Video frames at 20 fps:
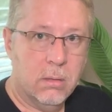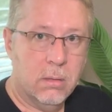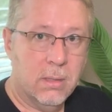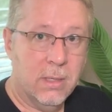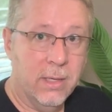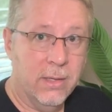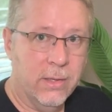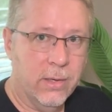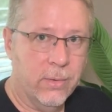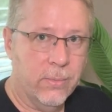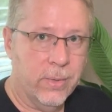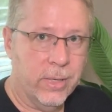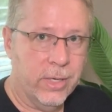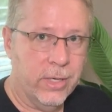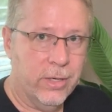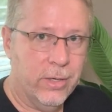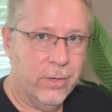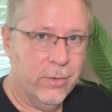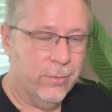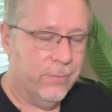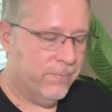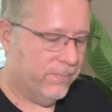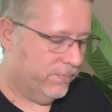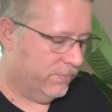And there we go.